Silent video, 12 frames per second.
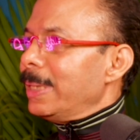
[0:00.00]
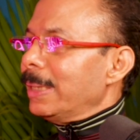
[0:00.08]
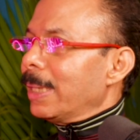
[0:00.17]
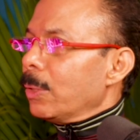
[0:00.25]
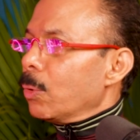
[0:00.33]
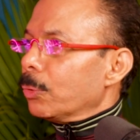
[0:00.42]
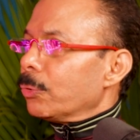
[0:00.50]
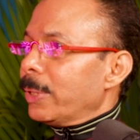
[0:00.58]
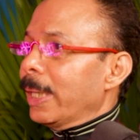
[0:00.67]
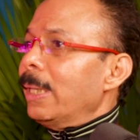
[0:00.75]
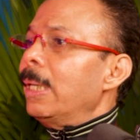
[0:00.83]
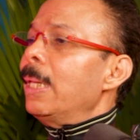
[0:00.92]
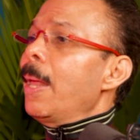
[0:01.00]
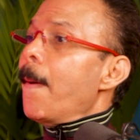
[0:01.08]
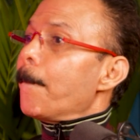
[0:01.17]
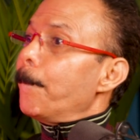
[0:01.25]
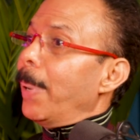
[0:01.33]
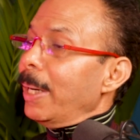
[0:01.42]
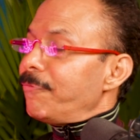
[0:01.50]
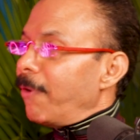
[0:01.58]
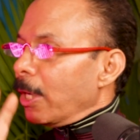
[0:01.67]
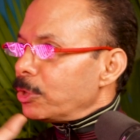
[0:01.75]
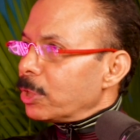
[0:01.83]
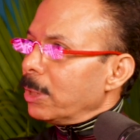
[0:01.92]
was the then go-to thing. But
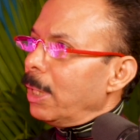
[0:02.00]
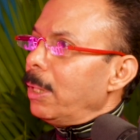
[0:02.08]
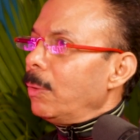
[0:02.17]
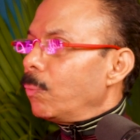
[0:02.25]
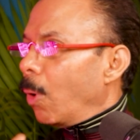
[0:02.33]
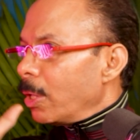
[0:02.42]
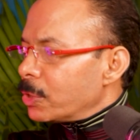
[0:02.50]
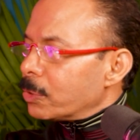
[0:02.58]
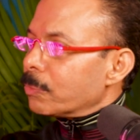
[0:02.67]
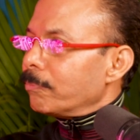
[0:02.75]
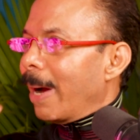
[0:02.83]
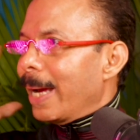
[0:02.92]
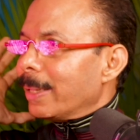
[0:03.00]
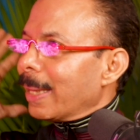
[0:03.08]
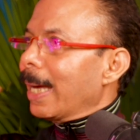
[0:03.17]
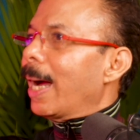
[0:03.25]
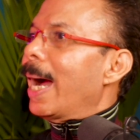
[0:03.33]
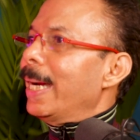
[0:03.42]
functional was my